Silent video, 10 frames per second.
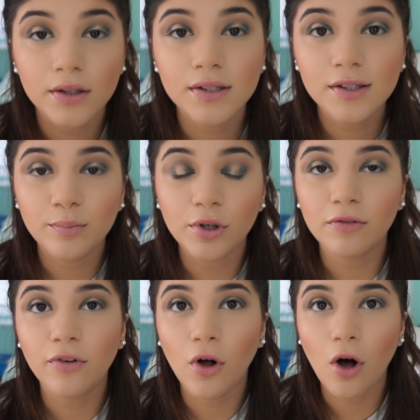This is
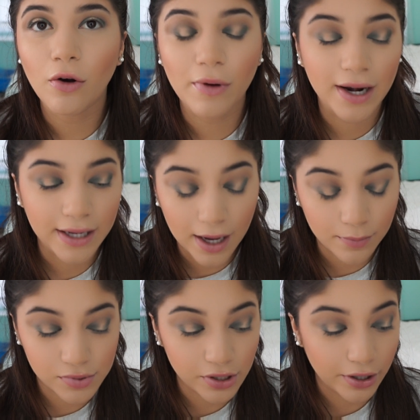beautiful already.
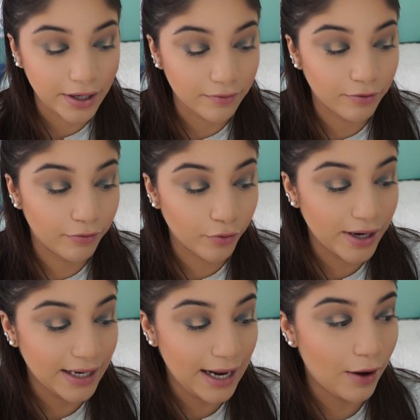I'm sorry, I'm
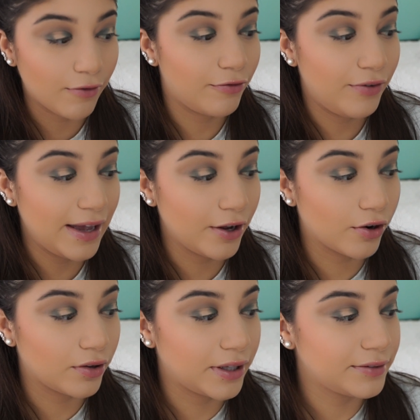freaking out, I'm
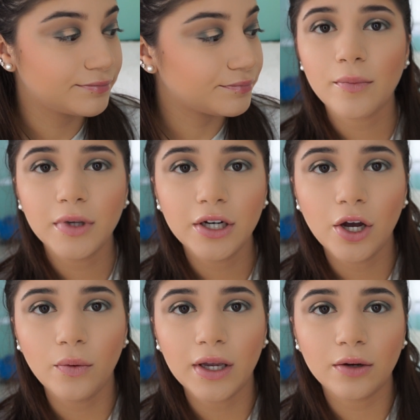fangirling. I'm gonna
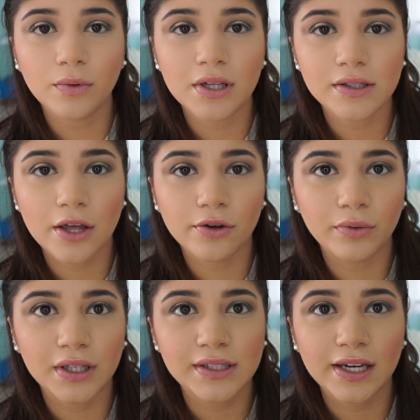go in with this other
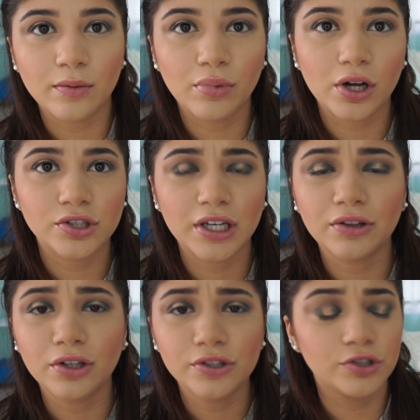really tiny brush. It
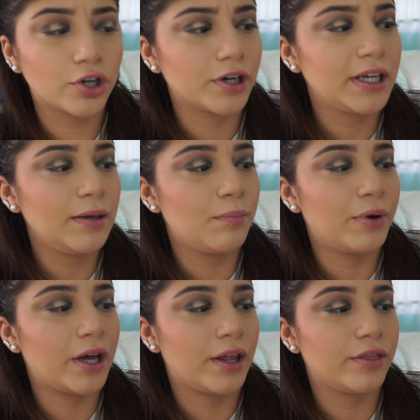looks dirty,
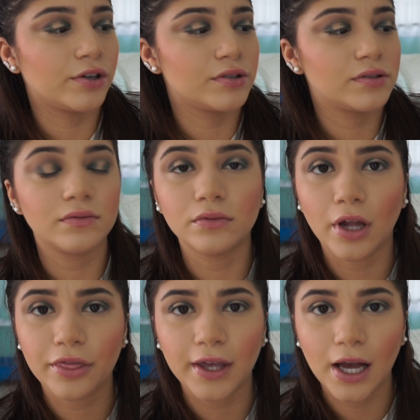but there's
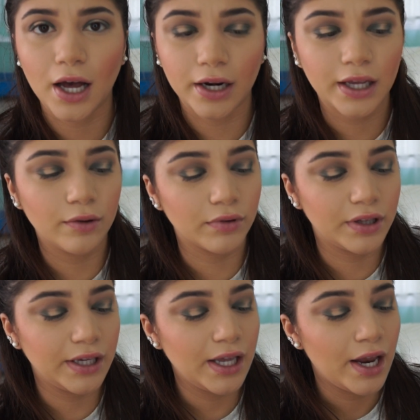nothing on it
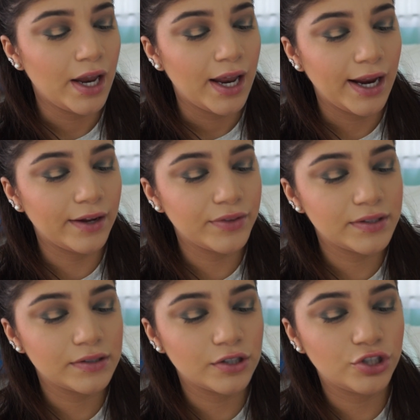really. And
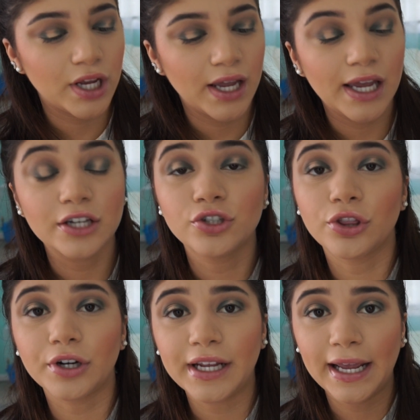this is a
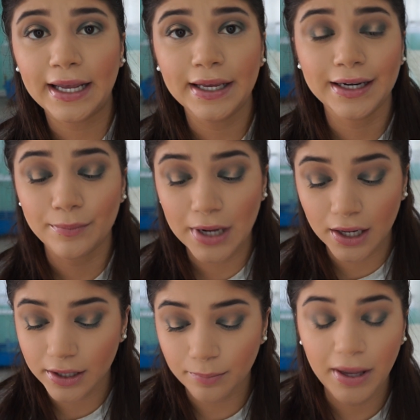JH38, and I'm
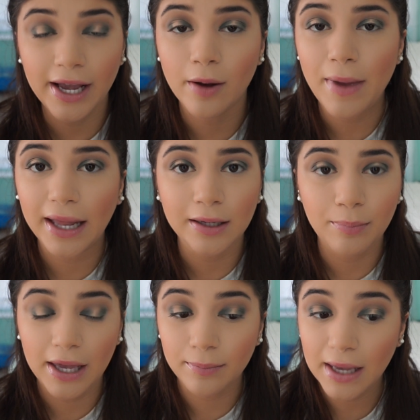not gonna pick up any
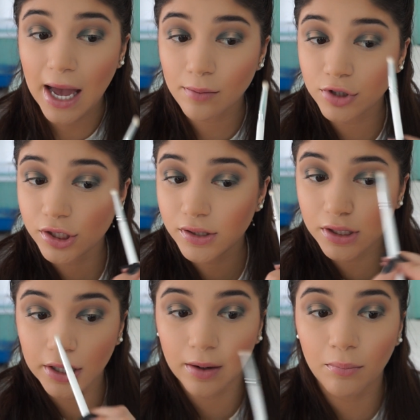pigment. I'm
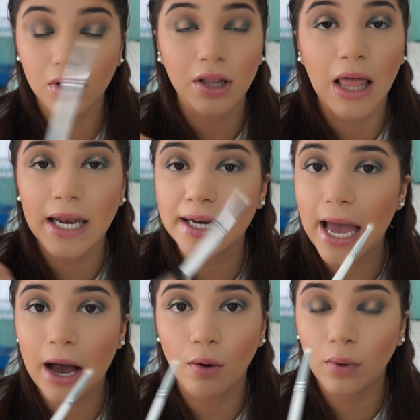just gonna blend
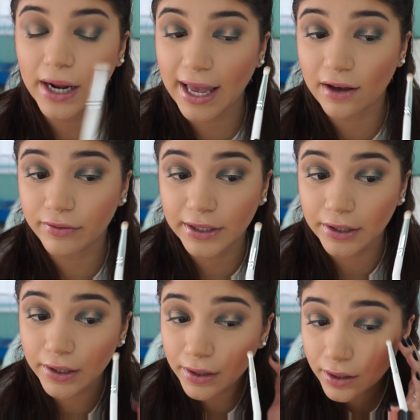out what I have
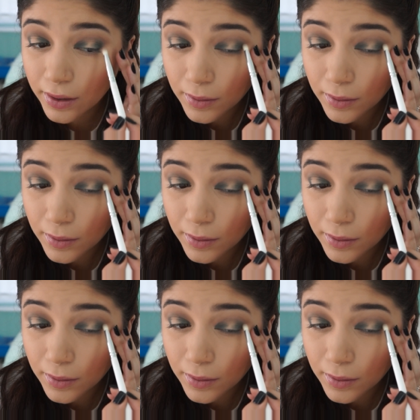here.